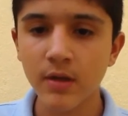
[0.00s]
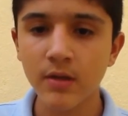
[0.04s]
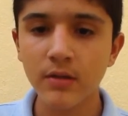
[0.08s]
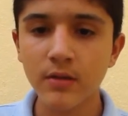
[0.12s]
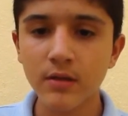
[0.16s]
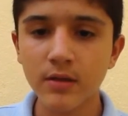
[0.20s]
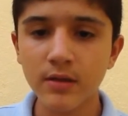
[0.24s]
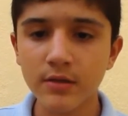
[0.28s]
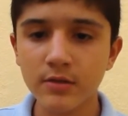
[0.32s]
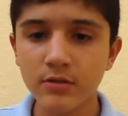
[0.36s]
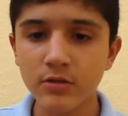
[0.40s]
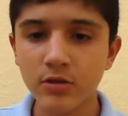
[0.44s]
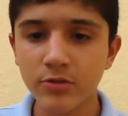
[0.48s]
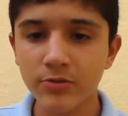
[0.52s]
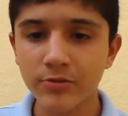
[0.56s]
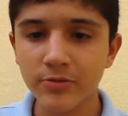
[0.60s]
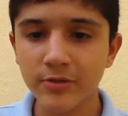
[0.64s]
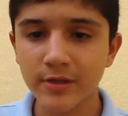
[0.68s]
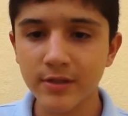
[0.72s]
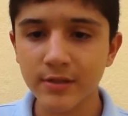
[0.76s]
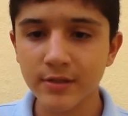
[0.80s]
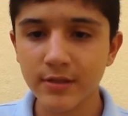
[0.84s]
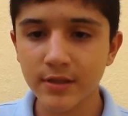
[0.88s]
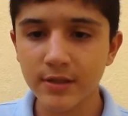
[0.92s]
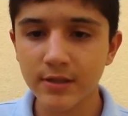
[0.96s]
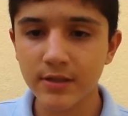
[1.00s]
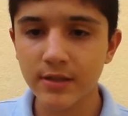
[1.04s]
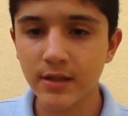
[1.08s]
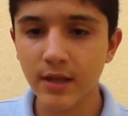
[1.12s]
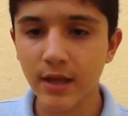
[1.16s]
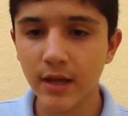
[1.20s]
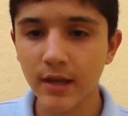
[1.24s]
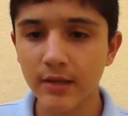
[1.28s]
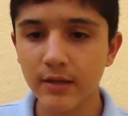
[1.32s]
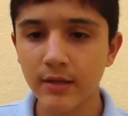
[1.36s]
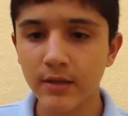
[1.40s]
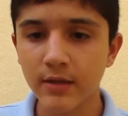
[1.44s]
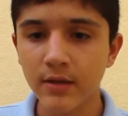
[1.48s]
These substances
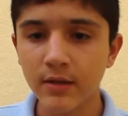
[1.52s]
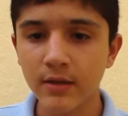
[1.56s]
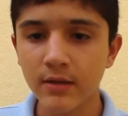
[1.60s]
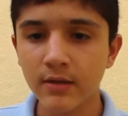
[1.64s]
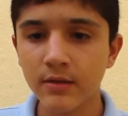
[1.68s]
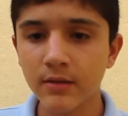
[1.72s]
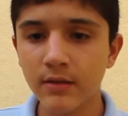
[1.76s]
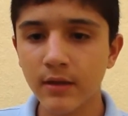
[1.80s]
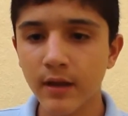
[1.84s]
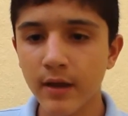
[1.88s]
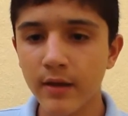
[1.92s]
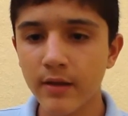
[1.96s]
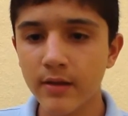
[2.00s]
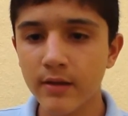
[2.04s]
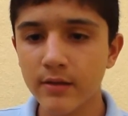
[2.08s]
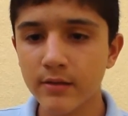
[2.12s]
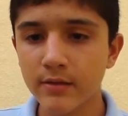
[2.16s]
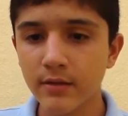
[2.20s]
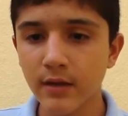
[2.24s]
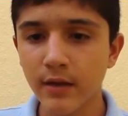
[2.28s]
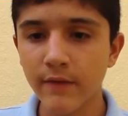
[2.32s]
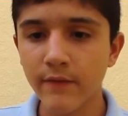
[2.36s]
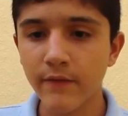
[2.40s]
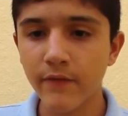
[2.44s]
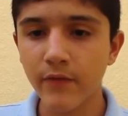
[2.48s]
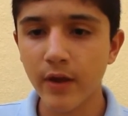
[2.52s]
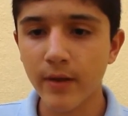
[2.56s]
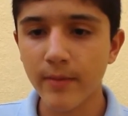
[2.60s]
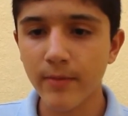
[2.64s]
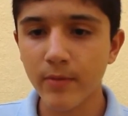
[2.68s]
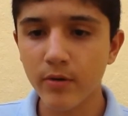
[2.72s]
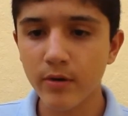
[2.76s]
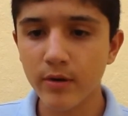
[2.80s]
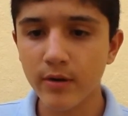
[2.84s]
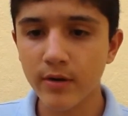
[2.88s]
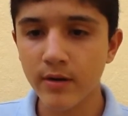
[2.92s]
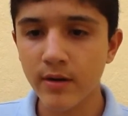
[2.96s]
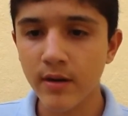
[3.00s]
like dyes and
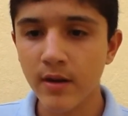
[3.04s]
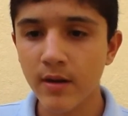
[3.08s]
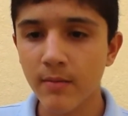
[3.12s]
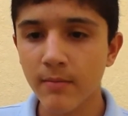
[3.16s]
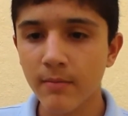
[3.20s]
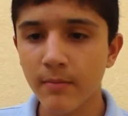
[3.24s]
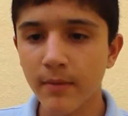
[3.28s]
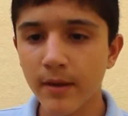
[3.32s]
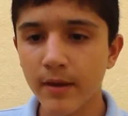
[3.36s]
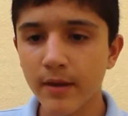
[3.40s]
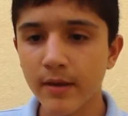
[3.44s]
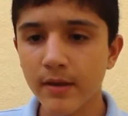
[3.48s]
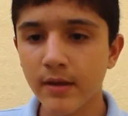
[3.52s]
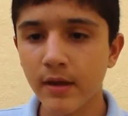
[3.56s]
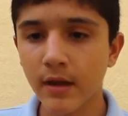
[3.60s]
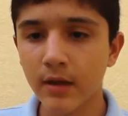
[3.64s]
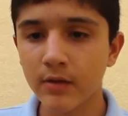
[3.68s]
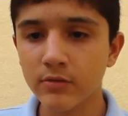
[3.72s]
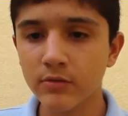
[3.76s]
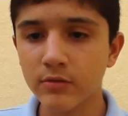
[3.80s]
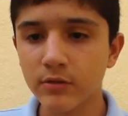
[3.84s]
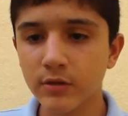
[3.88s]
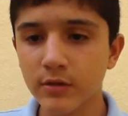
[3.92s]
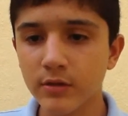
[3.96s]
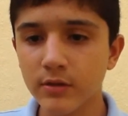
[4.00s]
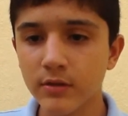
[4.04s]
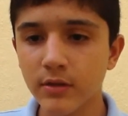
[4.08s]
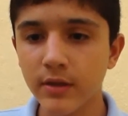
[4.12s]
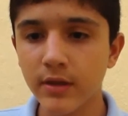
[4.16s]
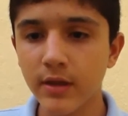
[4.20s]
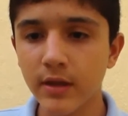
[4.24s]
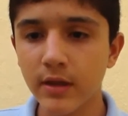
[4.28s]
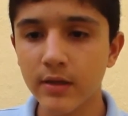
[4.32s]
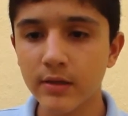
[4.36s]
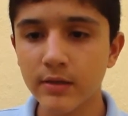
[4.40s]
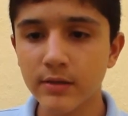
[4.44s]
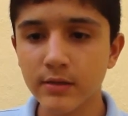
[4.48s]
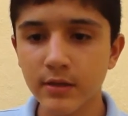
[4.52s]
flavoring may cause
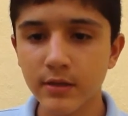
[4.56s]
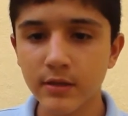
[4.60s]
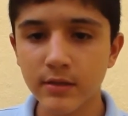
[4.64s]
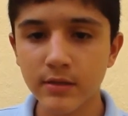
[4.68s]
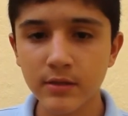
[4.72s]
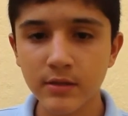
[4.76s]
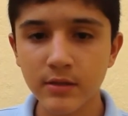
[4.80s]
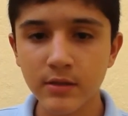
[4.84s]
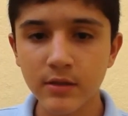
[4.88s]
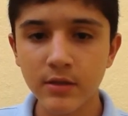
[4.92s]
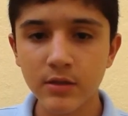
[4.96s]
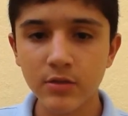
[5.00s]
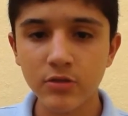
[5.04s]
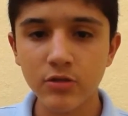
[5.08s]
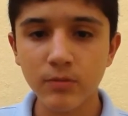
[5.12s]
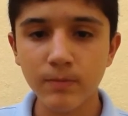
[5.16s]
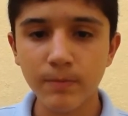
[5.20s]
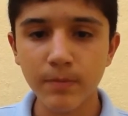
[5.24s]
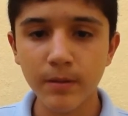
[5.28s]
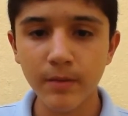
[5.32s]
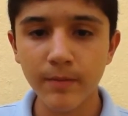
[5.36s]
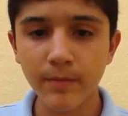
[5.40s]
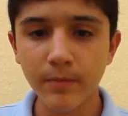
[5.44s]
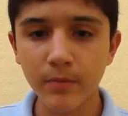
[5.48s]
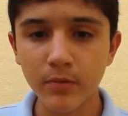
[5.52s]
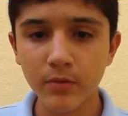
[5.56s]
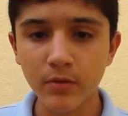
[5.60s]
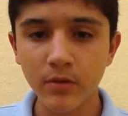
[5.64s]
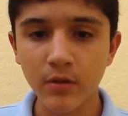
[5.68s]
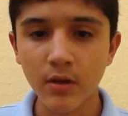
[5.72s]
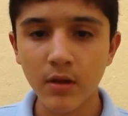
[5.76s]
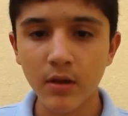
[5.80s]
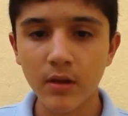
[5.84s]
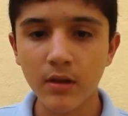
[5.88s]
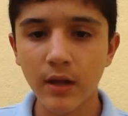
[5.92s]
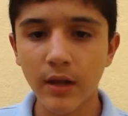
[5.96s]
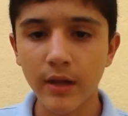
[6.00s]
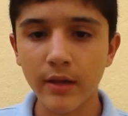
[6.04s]
diseases to people
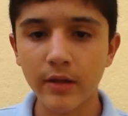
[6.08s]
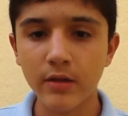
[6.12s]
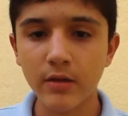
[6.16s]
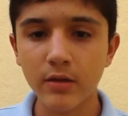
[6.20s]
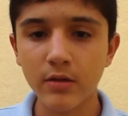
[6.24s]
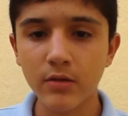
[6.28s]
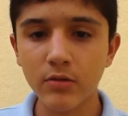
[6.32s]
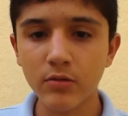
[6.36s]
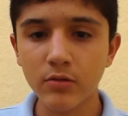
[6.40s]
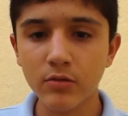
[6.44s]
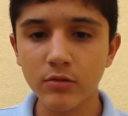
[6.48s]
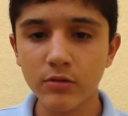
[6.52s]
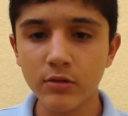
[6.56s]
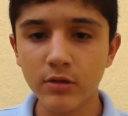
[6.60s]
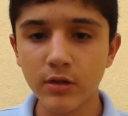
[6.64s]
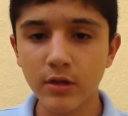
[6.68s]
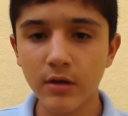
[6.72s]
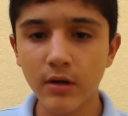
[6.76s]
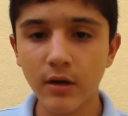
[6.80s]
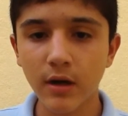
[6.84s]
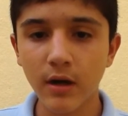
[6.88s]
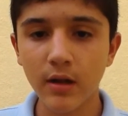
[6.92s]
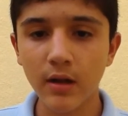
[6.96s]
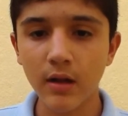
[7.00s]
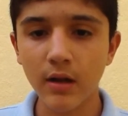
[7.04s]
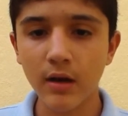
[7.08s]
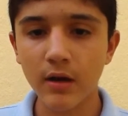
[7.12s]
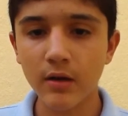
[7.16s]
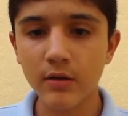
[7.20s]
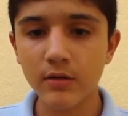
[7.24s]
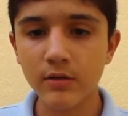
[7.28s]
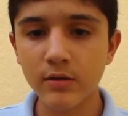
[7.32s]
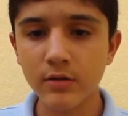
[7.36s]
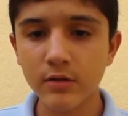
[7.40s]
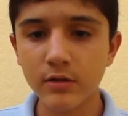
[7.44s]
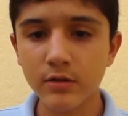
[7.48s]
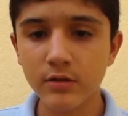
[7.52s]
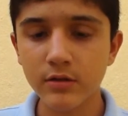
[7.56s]
like ulcer,
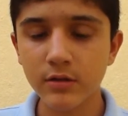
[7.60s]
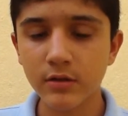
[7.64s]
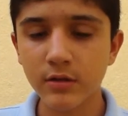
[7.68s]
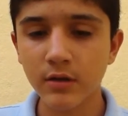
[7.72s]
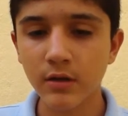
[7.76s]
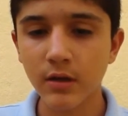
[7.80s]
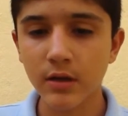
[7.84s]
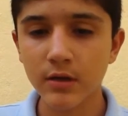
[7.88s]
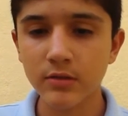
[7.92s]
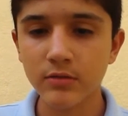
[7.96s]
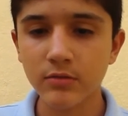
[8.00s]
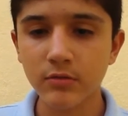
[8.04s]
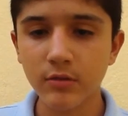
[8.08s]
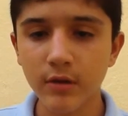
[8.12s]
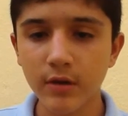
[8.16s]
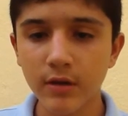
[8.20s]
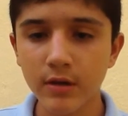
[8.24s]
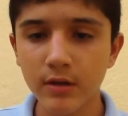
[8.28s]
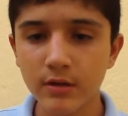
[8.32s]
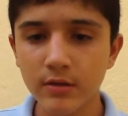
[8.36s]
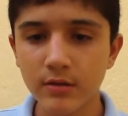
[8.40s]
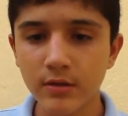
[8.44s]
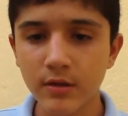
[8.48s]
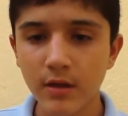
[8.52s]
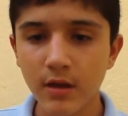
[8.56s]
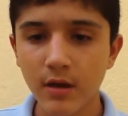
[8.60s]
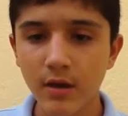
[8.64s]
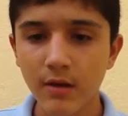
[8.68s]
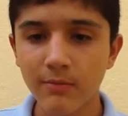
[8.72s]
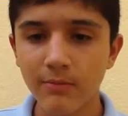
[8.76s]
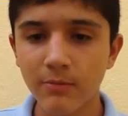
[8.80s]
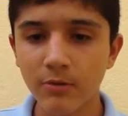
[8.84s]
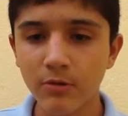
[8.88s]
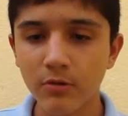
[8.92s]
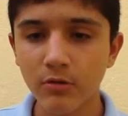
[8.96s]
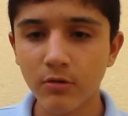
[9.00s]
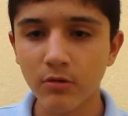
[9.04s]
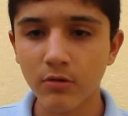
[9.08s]
allergies, gastritis,
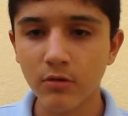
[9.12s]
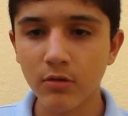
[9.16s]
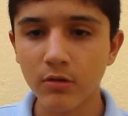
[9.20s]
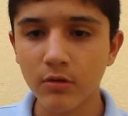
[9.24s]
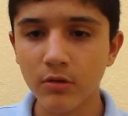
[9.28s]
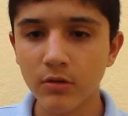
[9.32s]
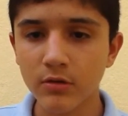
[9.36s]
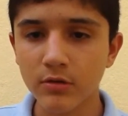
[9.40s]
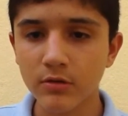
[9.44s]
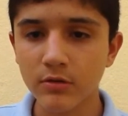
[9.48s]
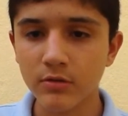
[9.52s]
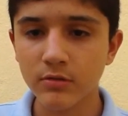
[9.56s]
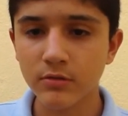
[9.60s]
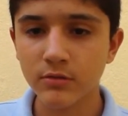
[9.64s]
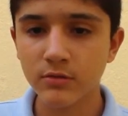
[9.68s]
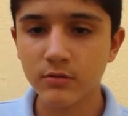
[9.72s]
among others.